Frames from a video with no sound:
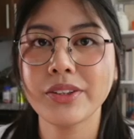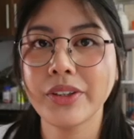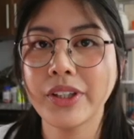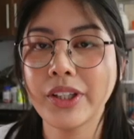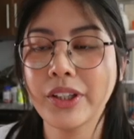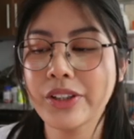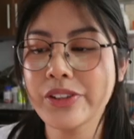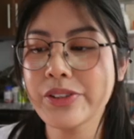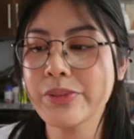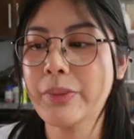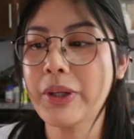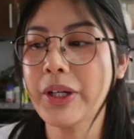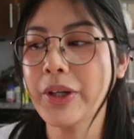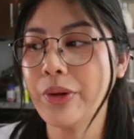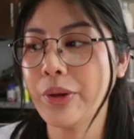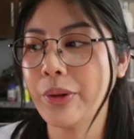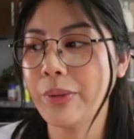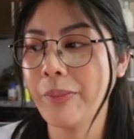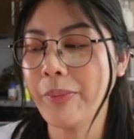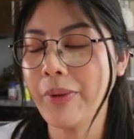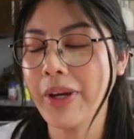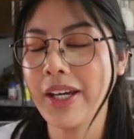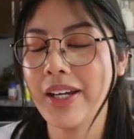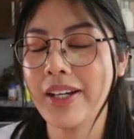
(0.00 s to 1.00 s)
here's my
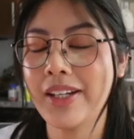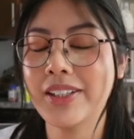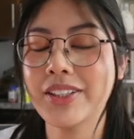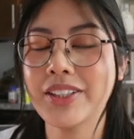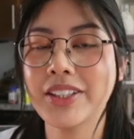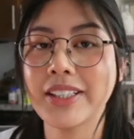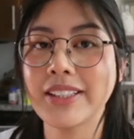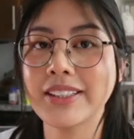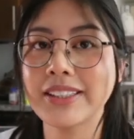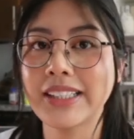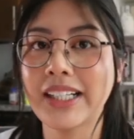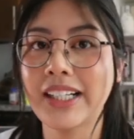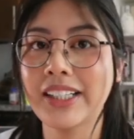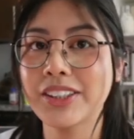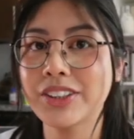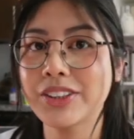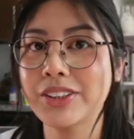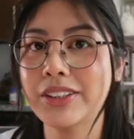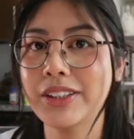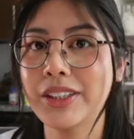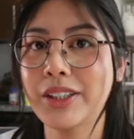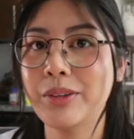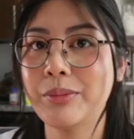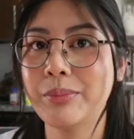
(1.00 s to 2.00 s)
homepage. It's
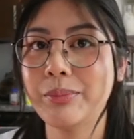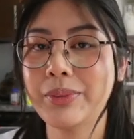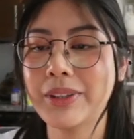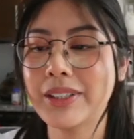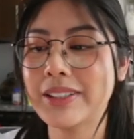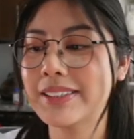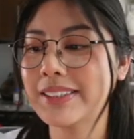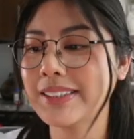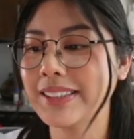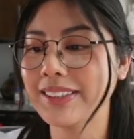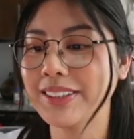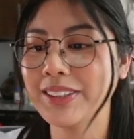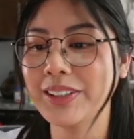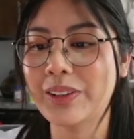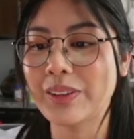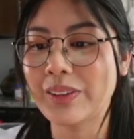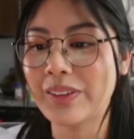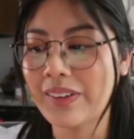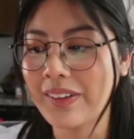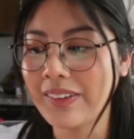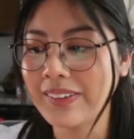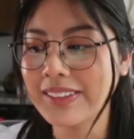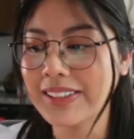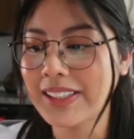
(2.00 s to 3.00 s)
actually been such a
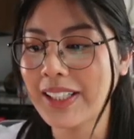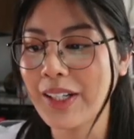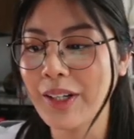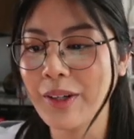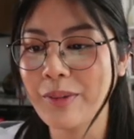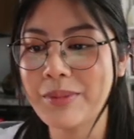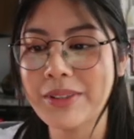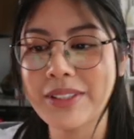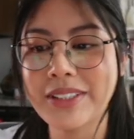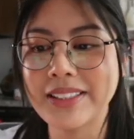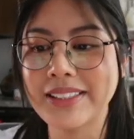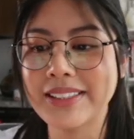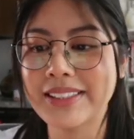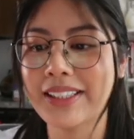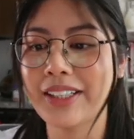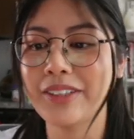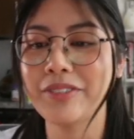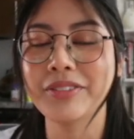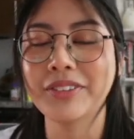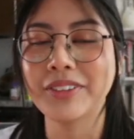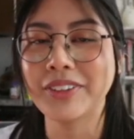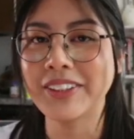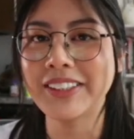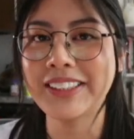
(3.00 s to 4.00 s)
long time since
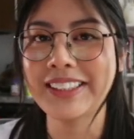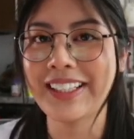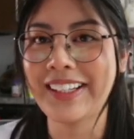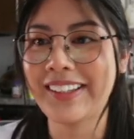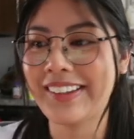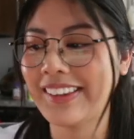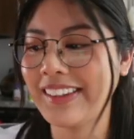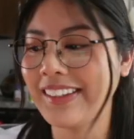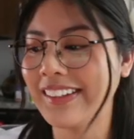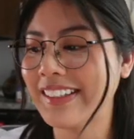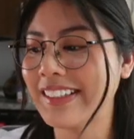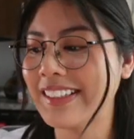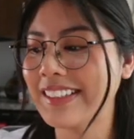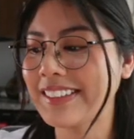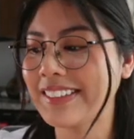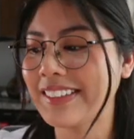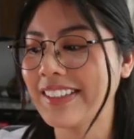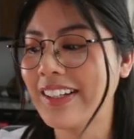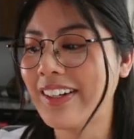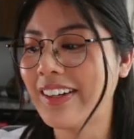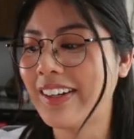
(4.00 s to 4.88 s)
I've looked at this.